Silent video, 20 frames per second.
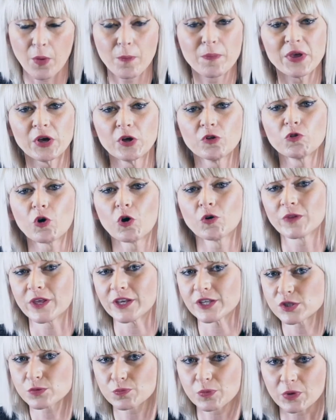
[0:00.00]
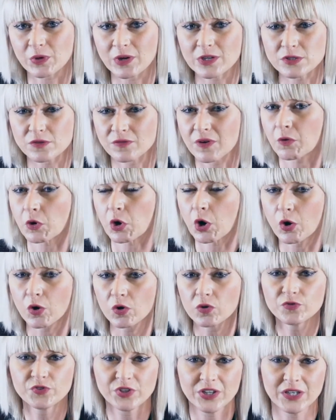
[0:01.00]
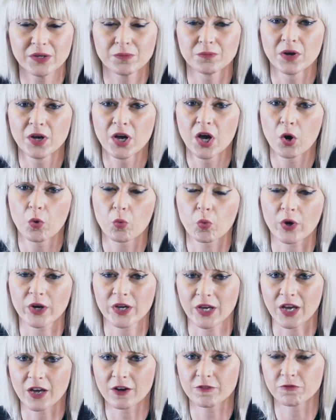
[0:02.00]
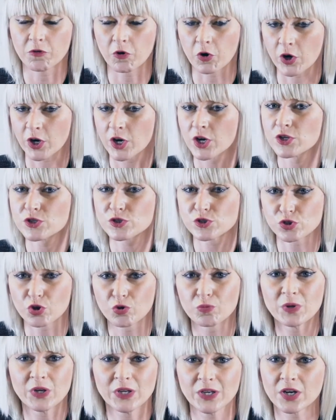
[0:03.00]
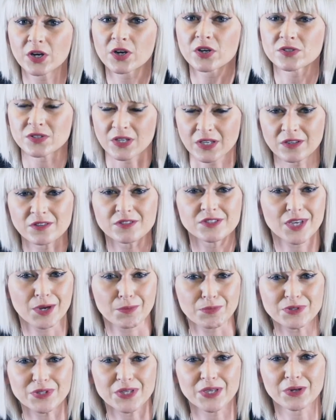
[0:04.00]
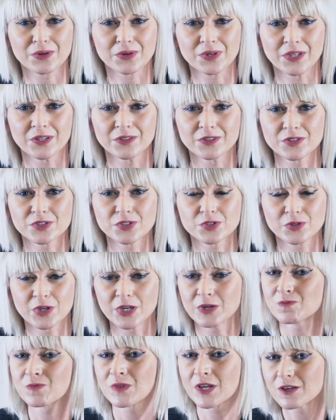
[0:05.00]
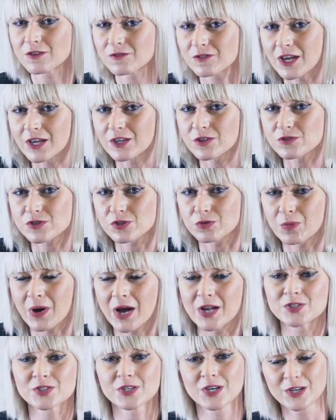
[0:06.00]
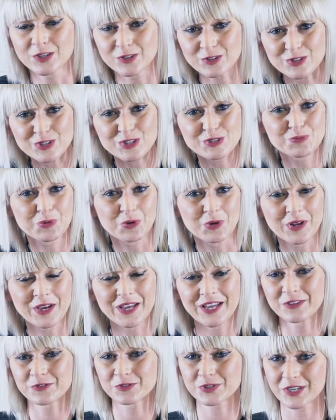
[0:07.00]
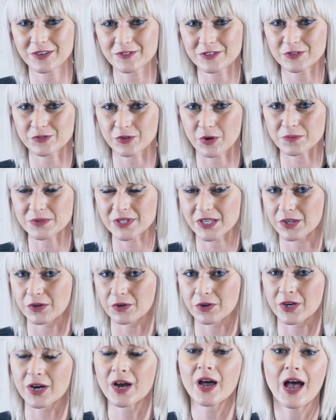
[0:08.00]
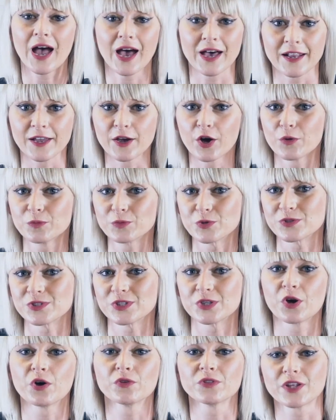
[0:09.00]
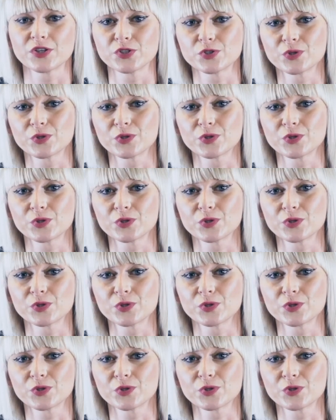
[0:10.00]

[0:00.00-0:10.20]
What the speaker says: built on the experience of our whole team working for so many years in the cybersecurity industry. Thank you so much. This is Paula MDT from Secure, and I hope to see you on that